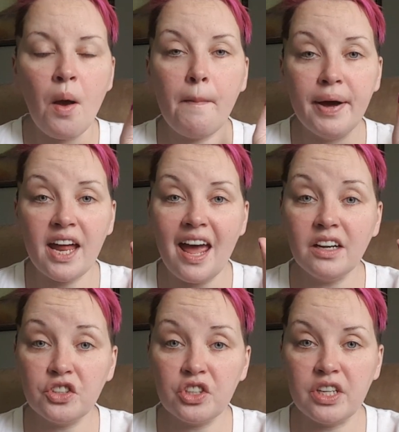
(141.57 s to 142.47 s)
But
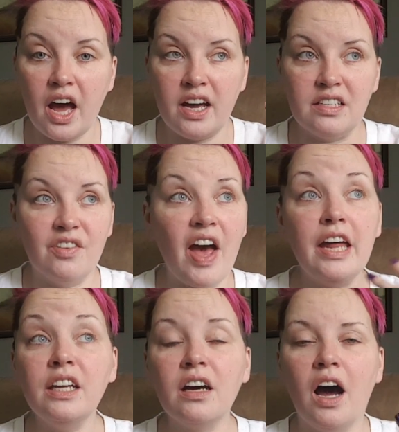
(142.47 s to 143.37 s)
exercise of
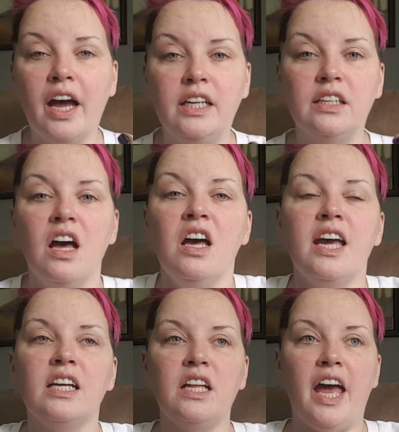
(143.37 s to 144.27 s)
any kind,
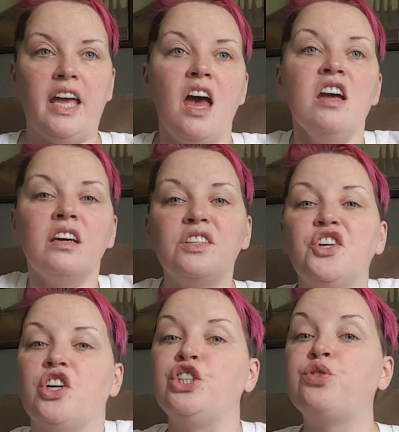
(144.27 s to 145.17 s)
it like gets
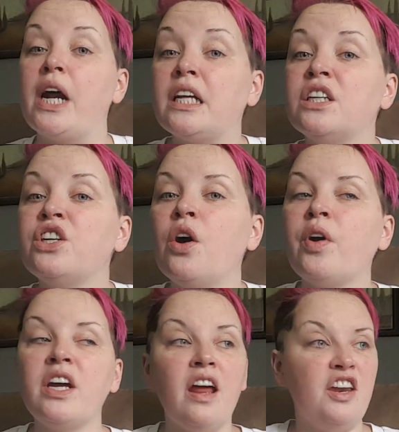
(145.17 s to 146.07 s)
your adrenaline
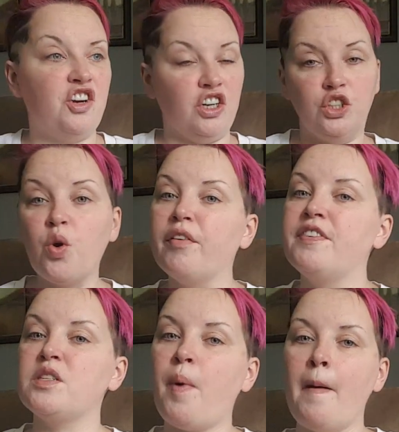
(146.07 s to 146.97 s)
going and your
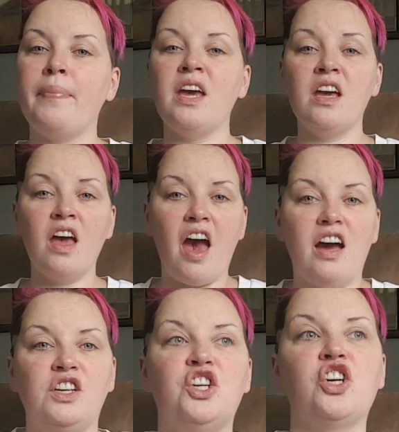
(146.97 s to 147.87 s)
endorphins pumping,
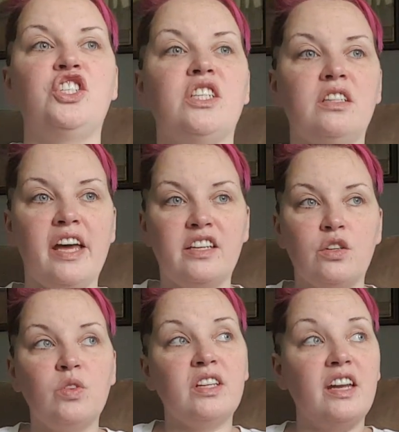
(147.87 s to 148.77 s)
and you're just like,
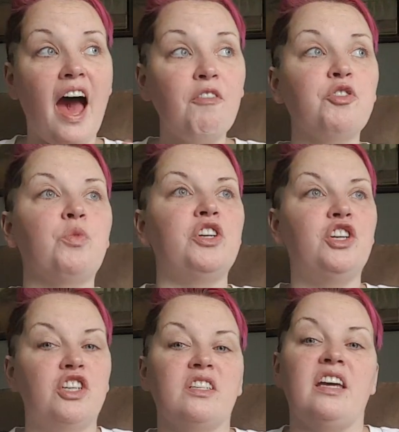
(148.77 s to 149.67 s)
so then afterwards
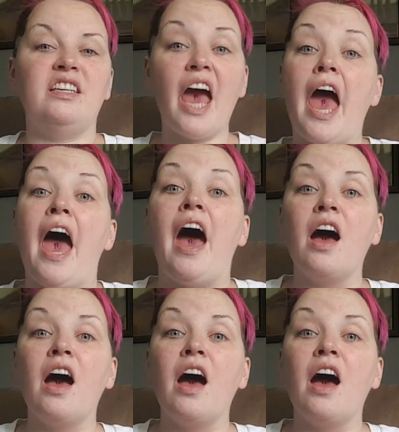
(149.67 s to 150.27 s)
you're just like, yeah,